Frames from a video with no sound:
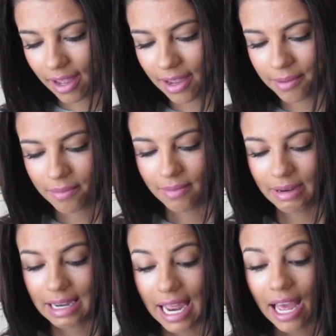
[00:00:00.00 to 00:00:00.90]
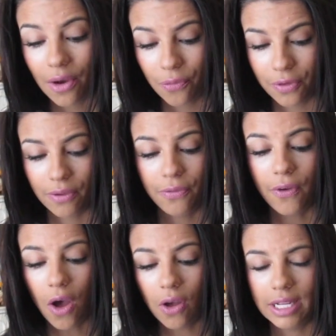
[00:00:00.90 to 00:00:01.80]
I'm now for the
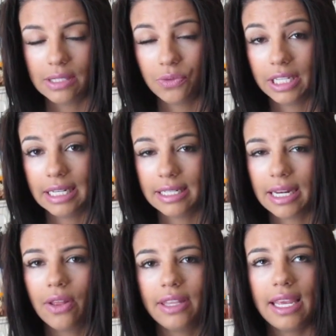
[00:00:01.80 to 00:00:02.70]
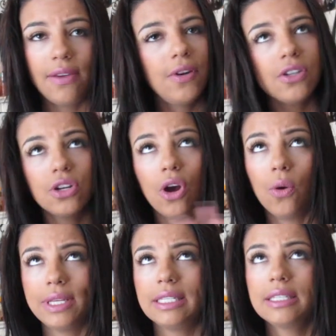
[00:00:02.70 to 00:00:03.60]
fall, it's really in style. Like the aviators are
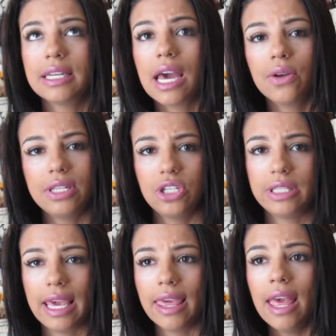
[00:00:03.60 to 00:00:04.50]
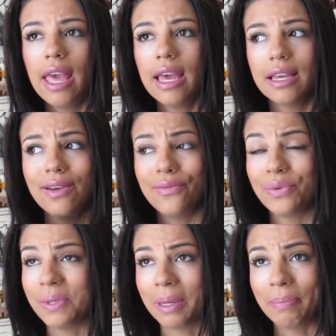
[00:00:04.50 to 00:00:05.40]
always in style. It's just like
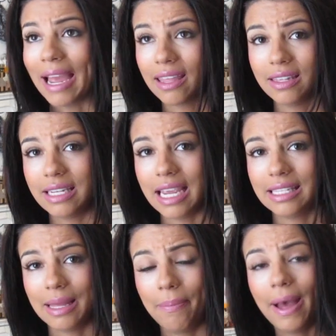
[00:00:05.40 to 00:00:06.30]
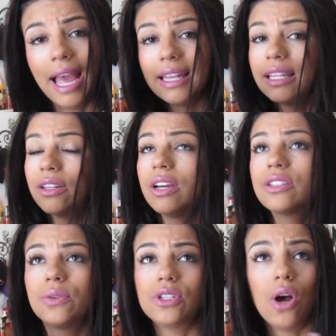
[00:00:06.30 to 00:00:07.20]
from like back in the day, it's that pilot look,
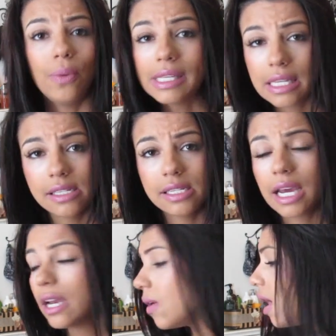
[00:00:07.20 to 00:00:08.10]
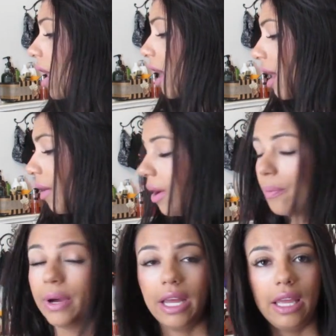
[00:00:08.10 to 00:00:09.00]
so it's always in style.
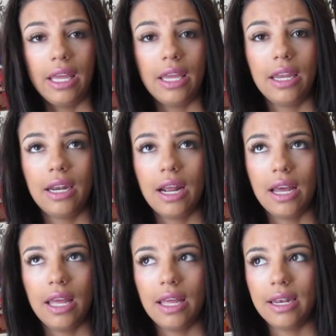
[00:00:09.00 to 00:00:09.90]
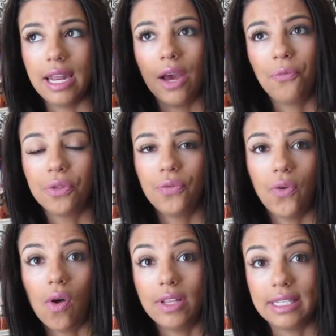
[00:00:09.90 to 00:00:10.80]
But now for the
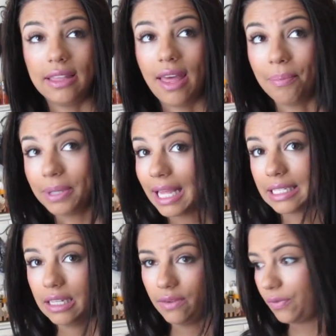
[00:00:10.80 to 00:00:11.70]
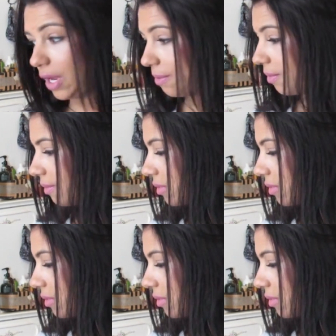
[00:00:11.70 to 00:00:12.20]
fall, it's like that plastic frame.